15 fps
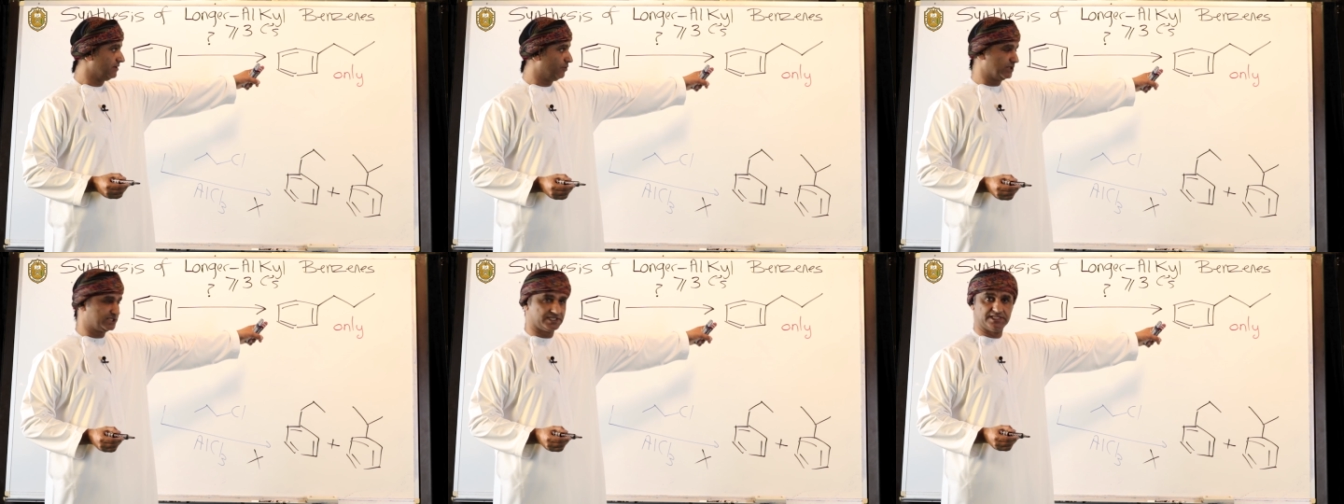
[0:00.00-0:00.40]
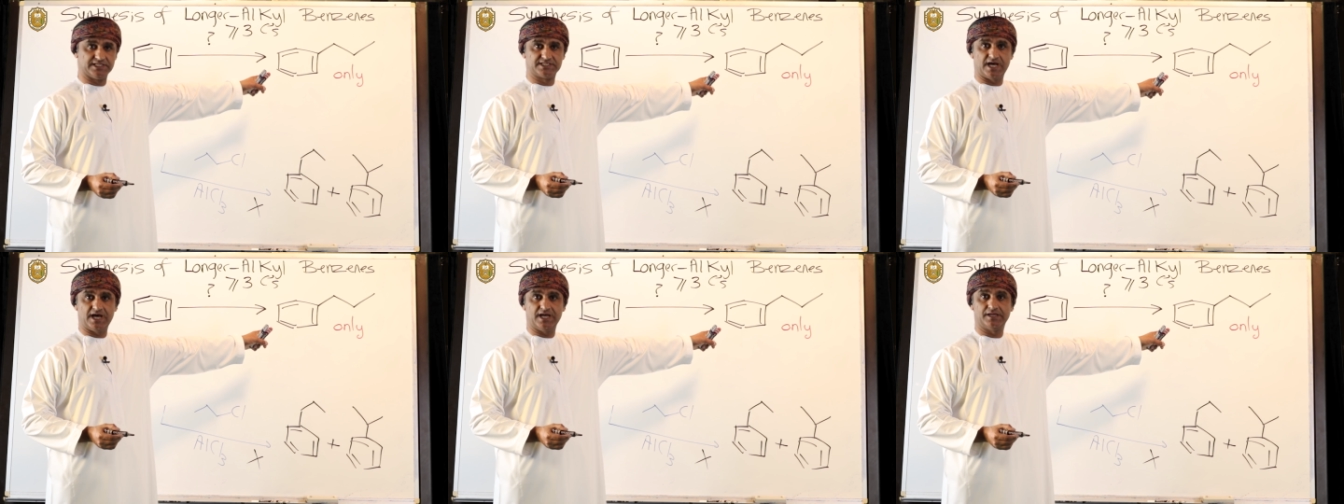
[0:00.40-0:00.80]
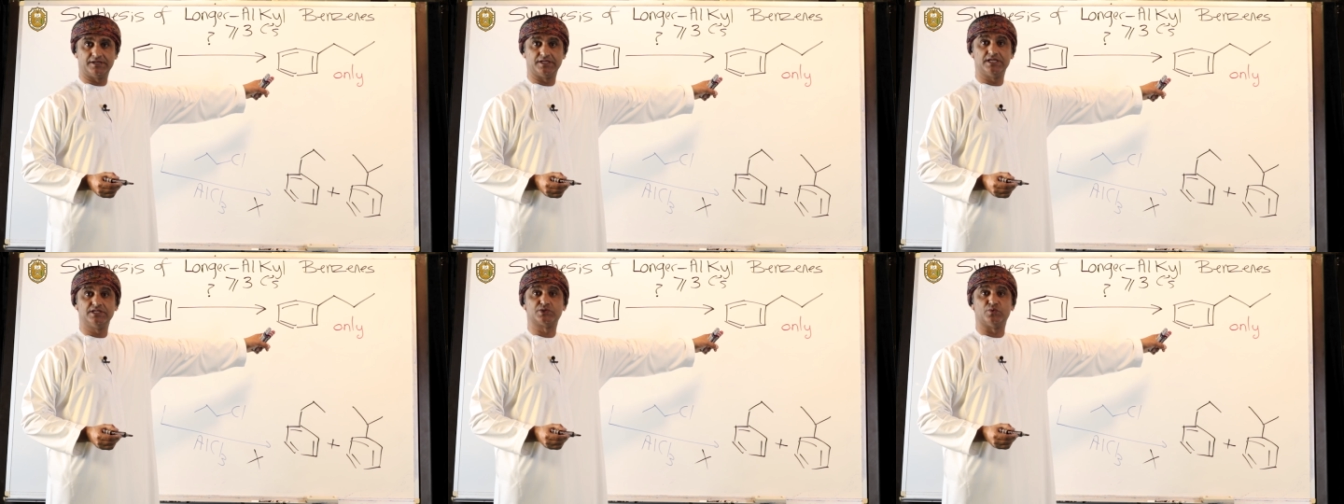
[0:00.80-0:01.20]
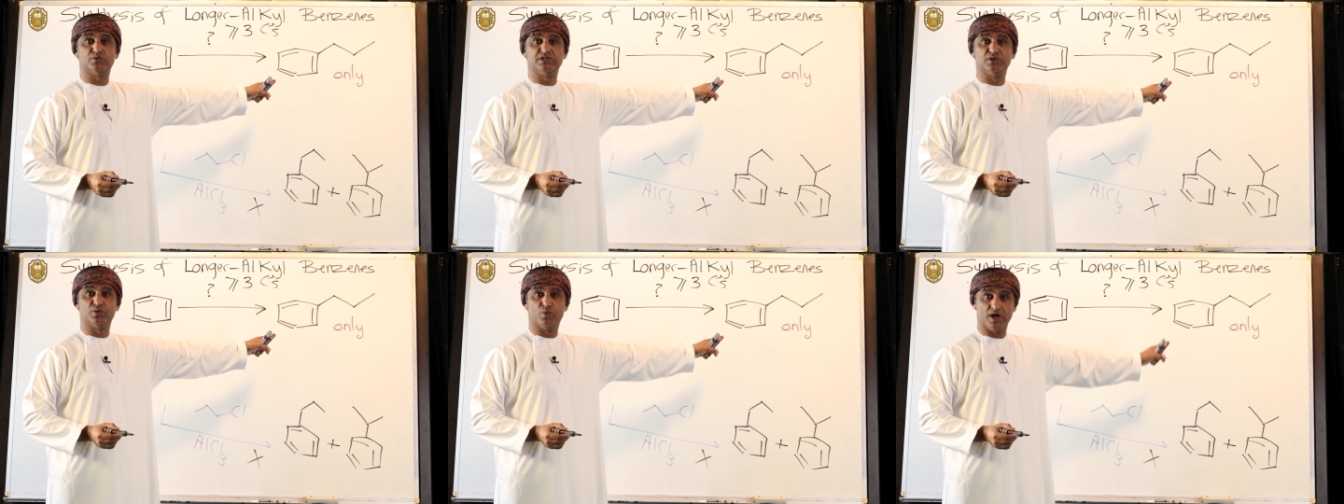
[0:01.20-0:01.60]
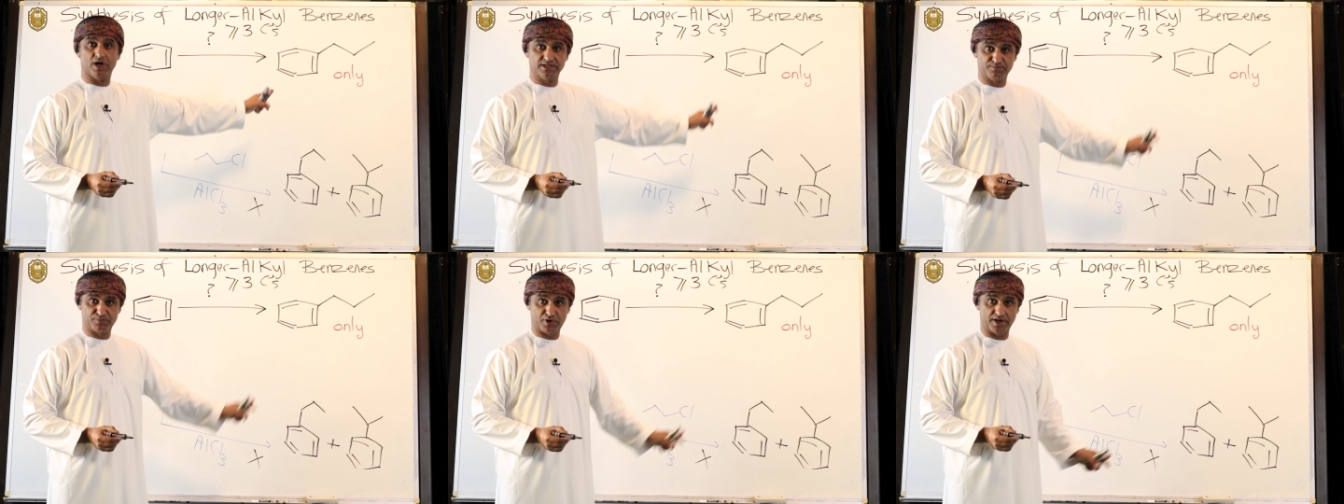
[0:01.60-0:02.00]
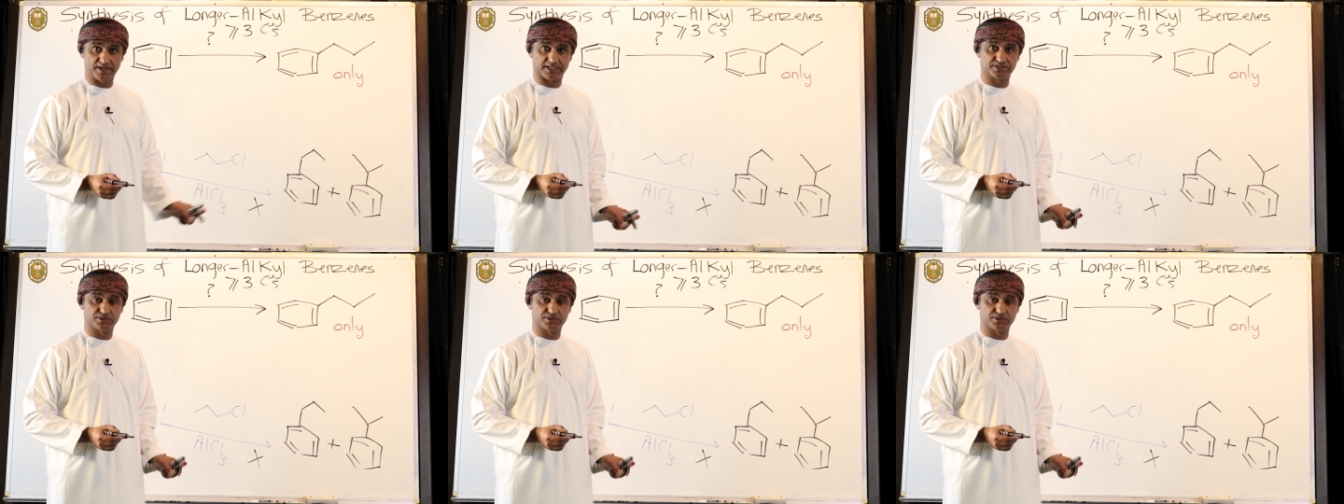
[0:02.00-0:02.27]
what's desired is only one product.